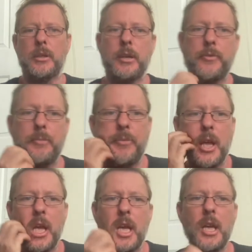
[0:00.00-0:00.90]
of them
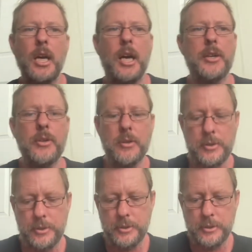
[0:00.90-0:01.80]
are
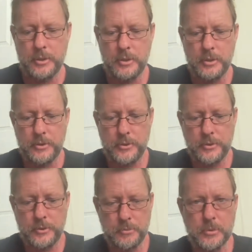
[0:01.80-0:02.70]
not
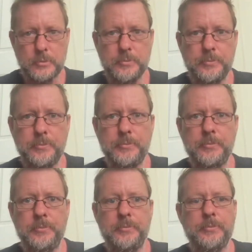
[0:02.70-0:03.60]
suitable
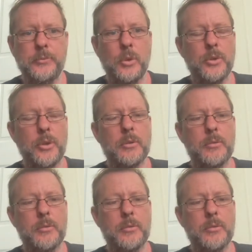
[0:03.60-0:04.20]
or not